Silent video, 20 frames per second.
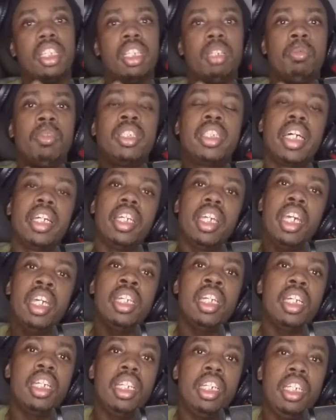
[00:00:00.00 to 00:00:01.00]
But at the end
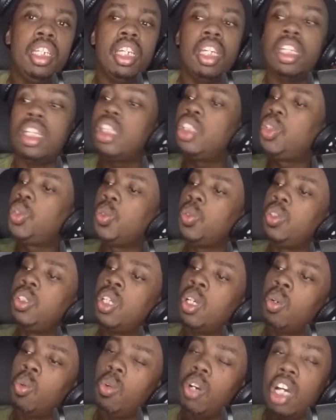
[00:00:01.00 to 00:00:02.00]
of the day, you shoot
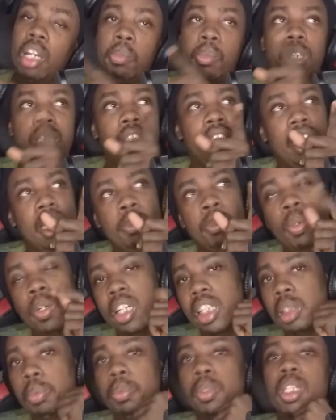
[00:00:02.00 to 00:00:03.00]
down one, but 10
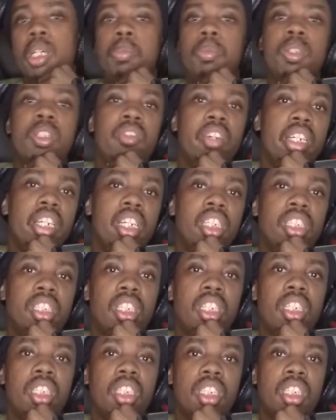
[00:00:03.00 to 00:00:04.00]
more spring up over there,
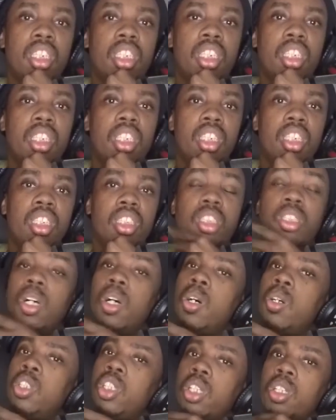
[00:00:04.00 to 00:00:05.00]
so. So
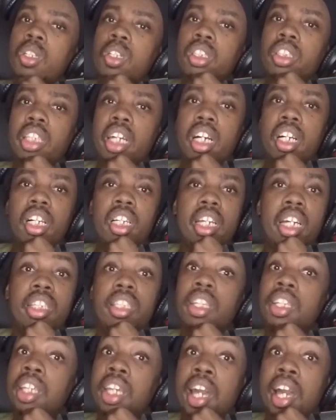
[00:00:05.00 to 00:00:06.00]
how you going to tackle that?
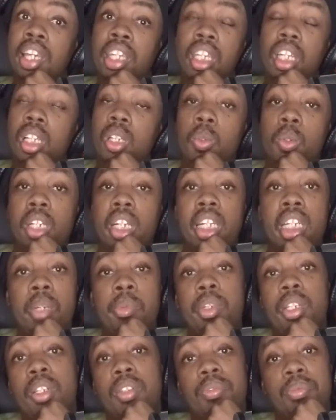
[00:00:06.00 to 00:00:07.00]
You can't kill the whole of them,
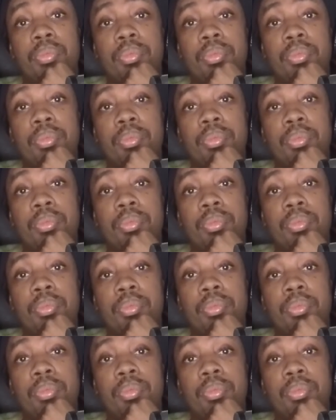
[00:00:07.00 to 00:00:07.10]
you know.